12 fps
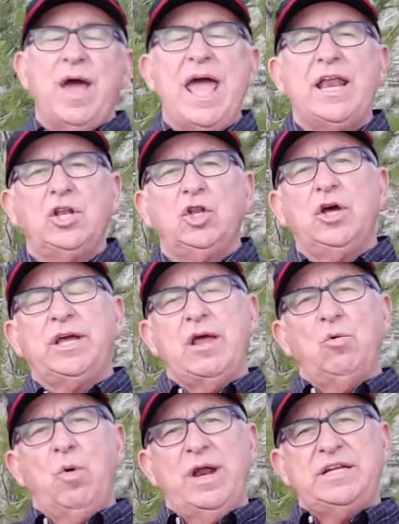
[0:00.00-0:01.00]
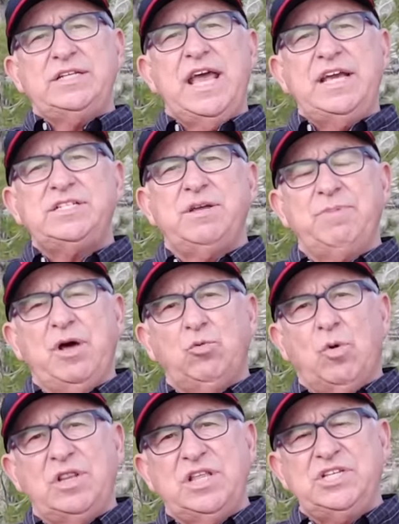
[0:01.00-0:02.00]
ahead and look at what it takes to
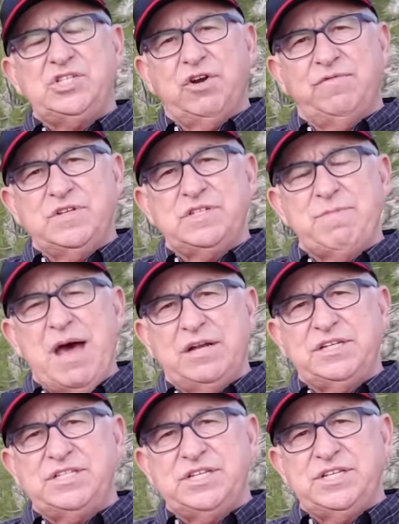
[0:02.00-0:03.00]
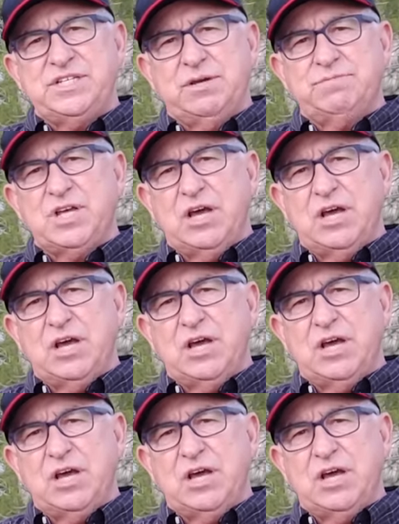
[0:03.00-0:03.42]
build one of these surface mounted systems.